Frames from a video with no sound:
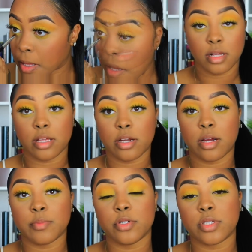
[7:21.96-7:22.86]
The glitter
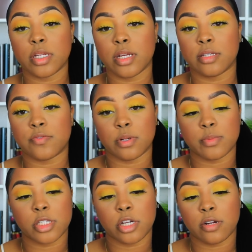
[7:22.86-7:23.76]
I'm using is from
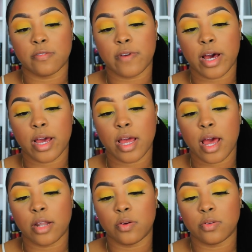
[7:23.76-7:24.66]
Certifeye.
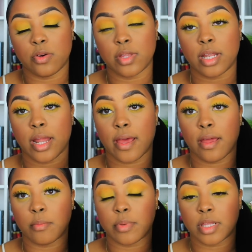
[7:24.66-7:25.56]
I don't know the
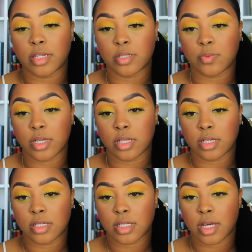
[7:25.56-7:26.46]
name, but this is what it
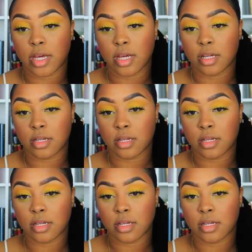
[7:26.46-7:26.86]
looks like.